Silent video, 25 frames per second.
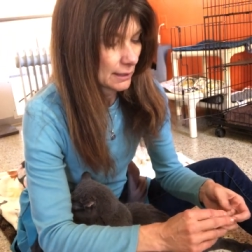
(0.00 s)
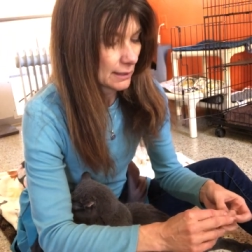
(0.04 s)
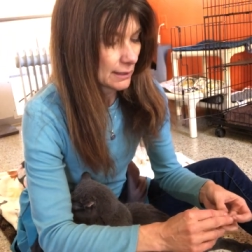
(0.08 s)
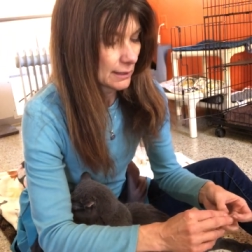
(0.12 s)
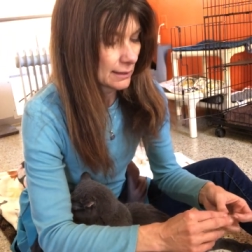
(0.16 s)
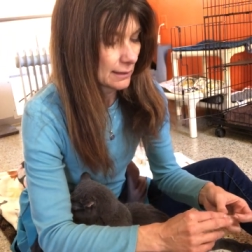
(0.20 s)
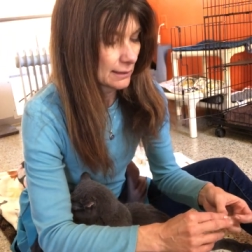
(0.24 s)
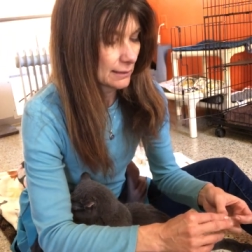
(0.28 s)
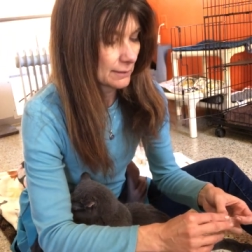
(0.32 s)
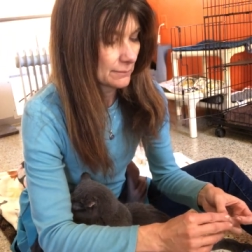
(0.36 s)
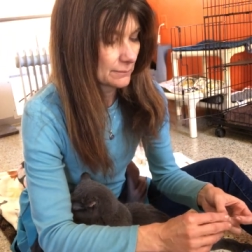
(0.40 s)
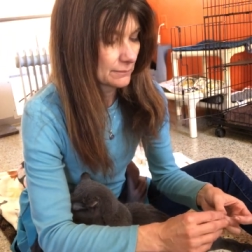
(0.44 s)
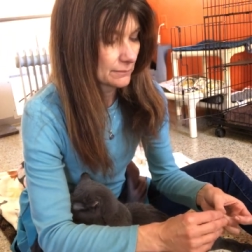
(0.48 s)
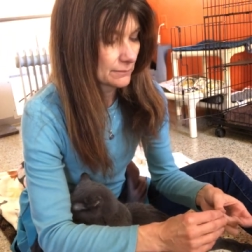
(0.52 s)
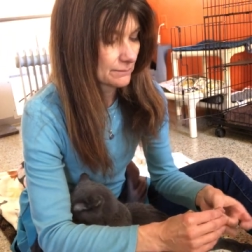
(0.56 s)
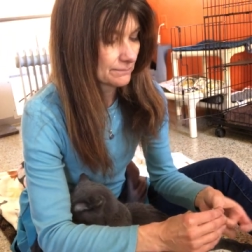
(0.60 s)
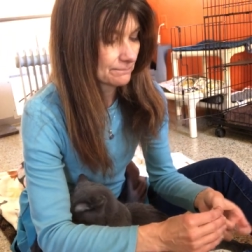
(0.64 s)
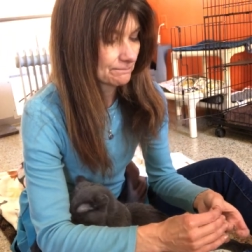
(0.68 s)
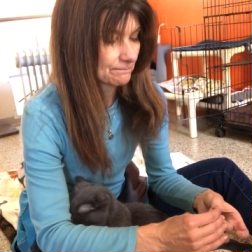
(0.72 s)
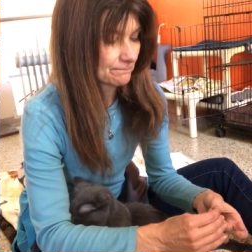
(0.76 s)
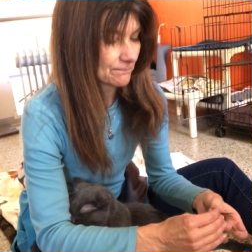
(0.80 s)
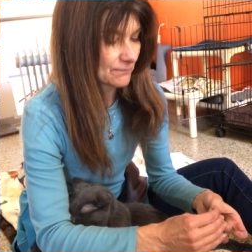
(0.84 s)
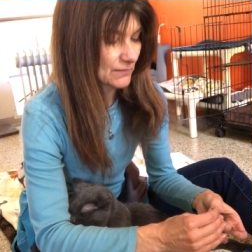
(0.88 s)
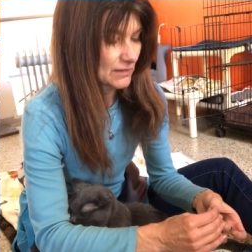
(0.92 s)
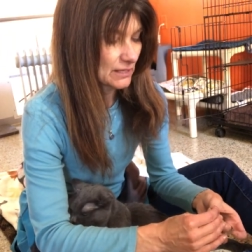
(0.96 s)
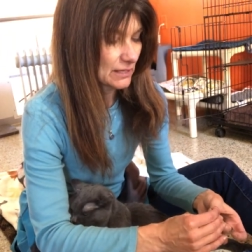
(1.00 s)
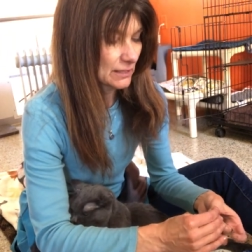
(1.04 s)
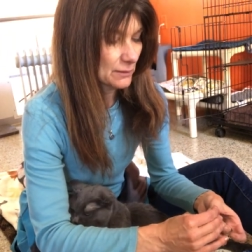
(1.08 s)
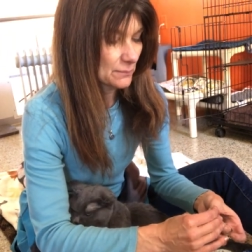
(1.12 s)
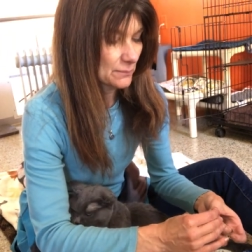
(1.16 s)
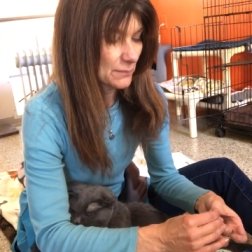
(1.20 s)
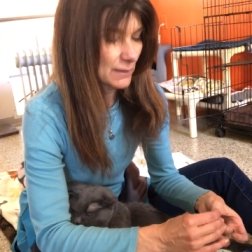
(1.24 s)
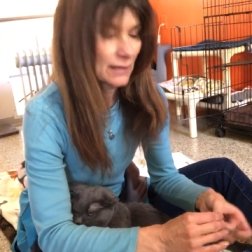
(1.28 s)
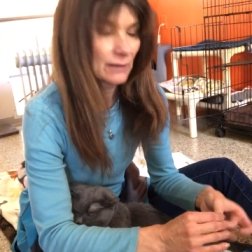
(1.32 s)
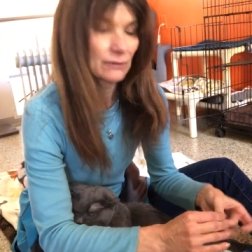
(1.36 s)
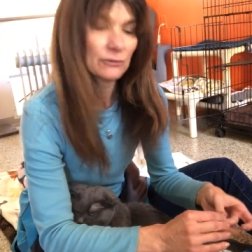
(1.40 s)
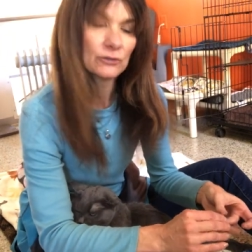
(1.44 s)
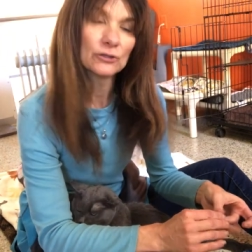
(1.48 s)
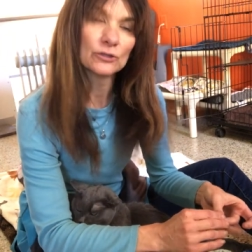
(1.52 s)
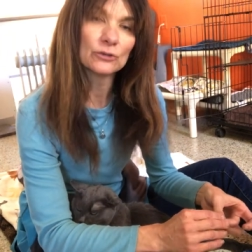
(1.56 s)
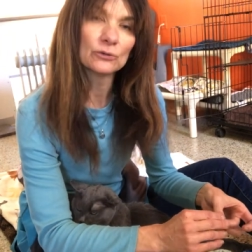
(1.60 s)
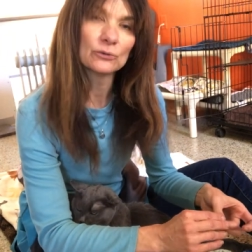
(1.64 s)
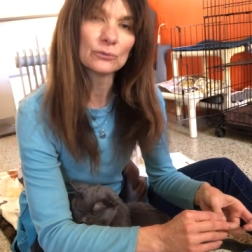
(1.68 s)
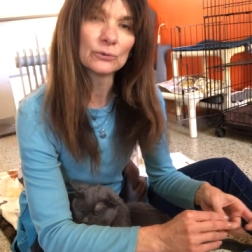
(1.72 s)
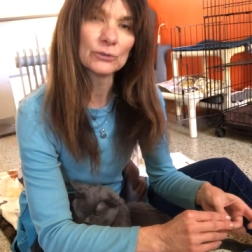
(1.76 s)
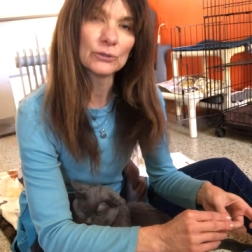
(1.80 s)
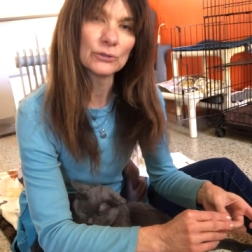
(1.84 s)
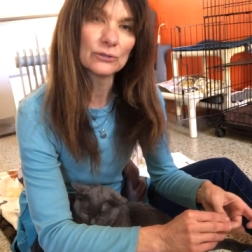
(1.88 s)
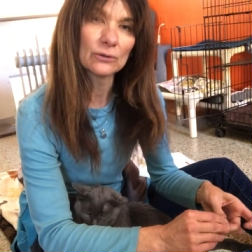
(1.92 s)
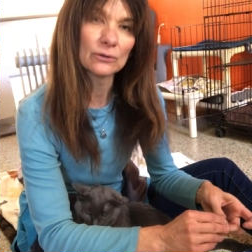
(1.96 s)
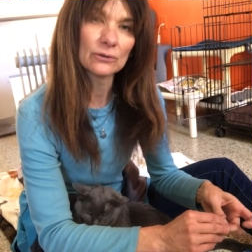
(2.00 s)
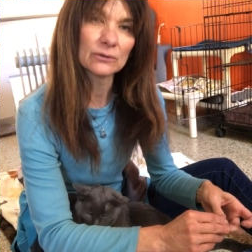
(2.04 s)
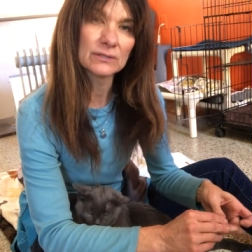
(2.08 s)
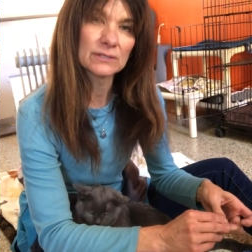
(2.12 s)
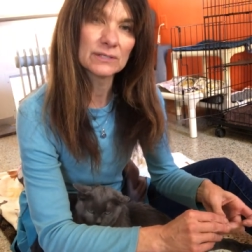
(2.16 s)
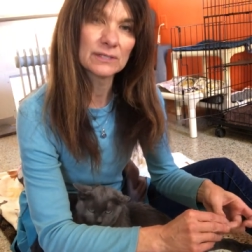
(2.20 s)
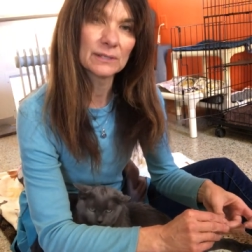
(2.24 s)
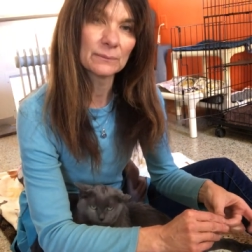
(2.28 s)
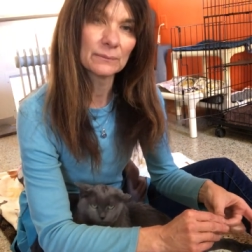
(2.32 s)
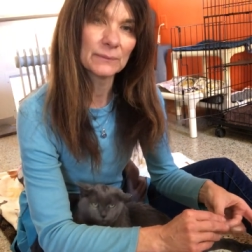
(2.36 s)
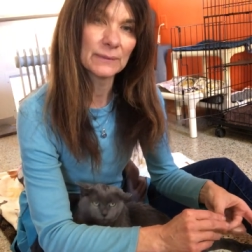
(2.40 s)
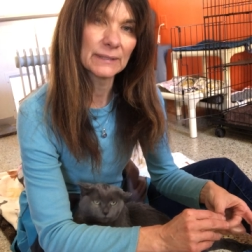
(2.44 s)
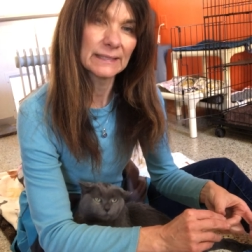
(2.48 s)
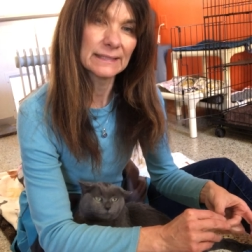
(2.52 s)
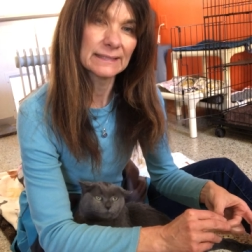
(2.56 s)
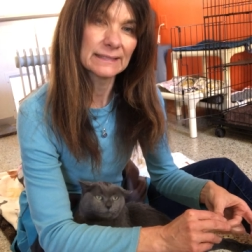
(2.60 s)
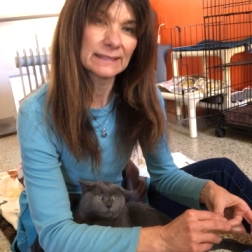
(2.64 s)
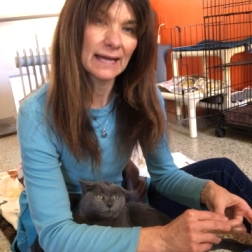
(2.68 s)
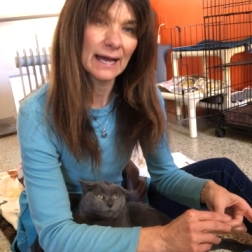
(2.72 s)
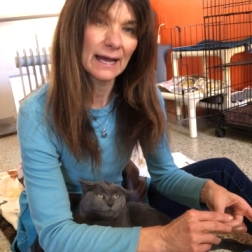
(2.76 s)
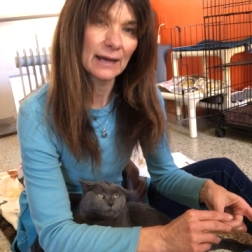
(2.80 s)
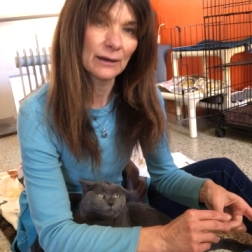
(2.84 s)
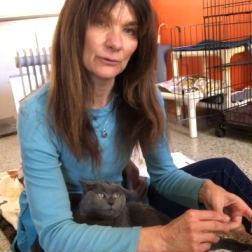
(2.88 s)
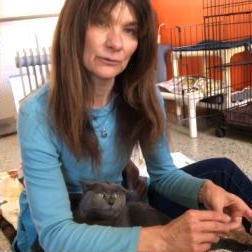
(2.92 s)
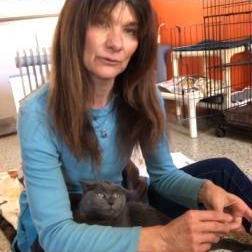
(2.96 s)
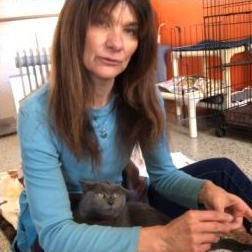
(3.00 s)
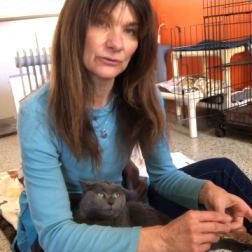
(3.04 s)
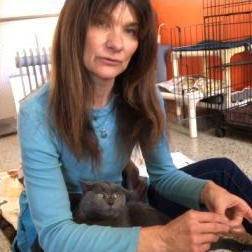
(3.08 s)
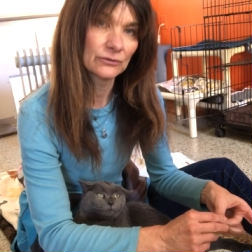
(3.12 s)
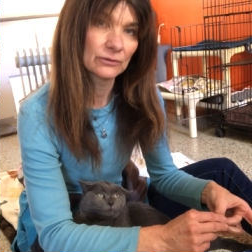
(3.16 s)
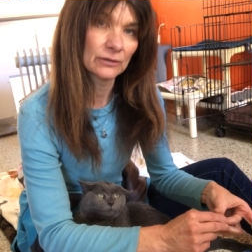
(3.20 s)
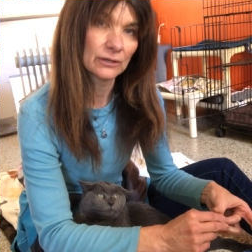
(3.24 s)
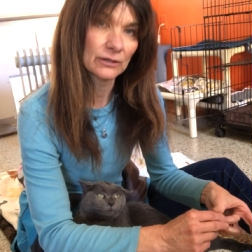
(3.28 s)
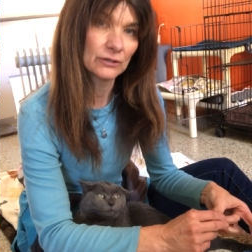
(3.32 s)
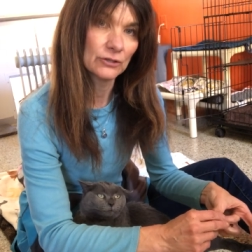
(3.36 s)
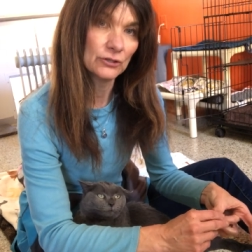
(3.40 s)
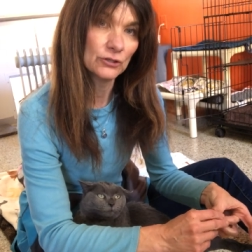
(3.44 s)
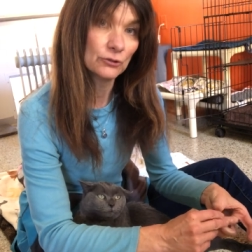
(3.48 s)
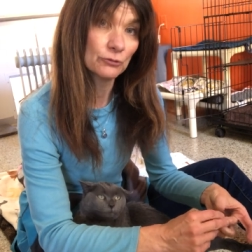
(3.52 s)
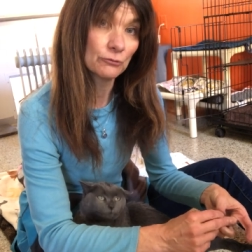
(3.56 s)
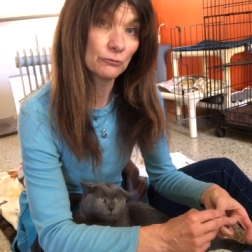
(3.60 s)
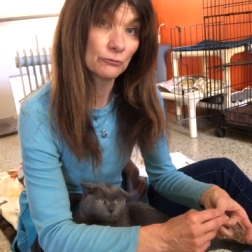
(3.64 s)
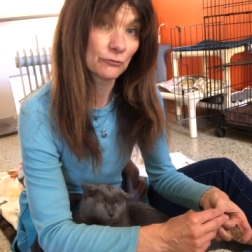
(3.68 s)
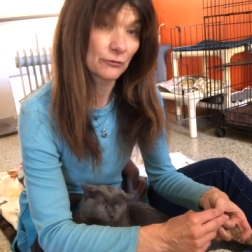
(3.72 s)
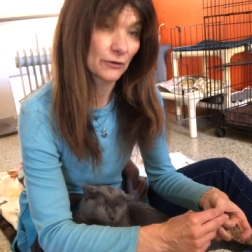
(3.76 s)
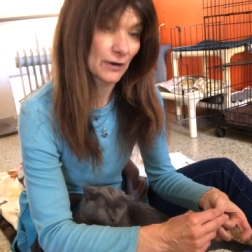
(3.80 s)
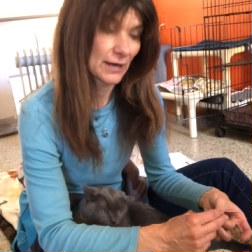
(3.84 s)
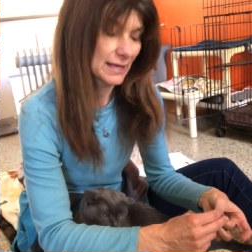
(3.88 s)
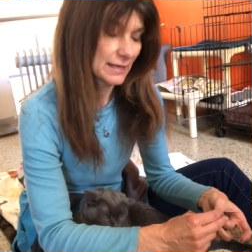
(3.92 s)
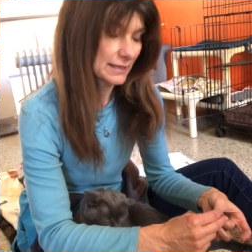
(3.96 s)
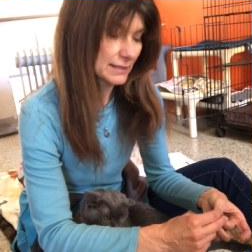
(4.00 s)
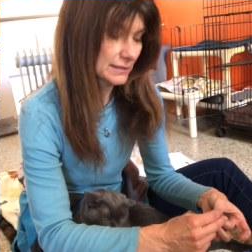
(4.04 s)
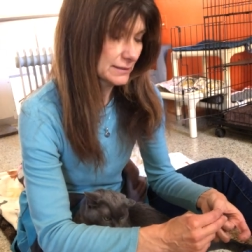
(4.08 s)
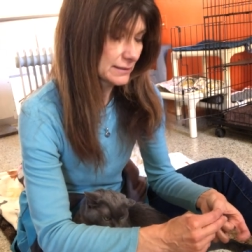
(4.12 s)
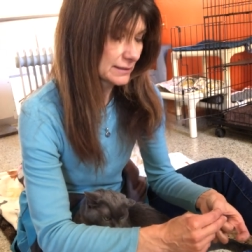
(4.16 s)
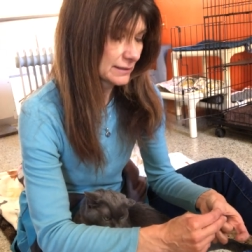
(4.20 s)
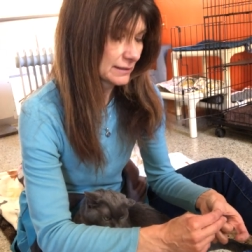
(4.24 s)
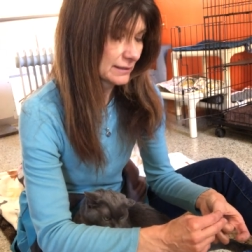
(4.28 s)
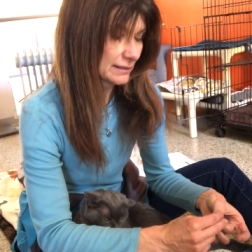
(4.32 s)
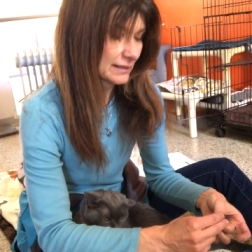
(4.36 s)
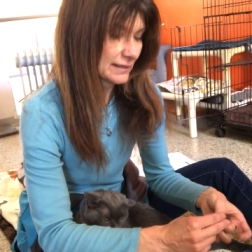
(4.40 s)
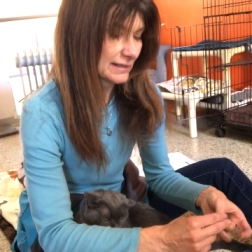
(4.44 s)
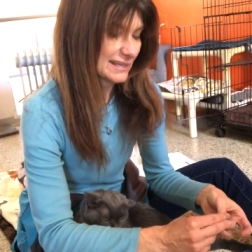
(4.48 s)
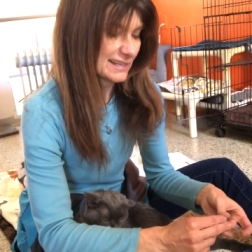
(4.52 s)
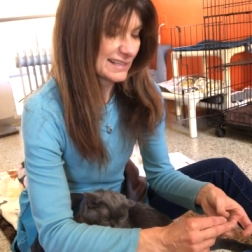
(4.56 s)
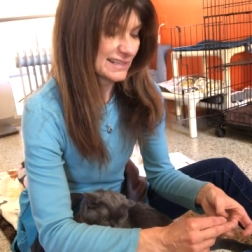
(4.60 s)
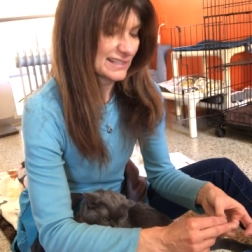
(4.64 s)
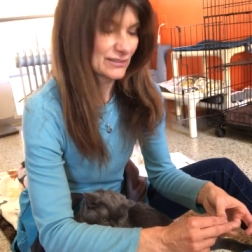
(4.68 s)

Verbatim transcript: Um, think about you when you go to somebody's house, a new friend.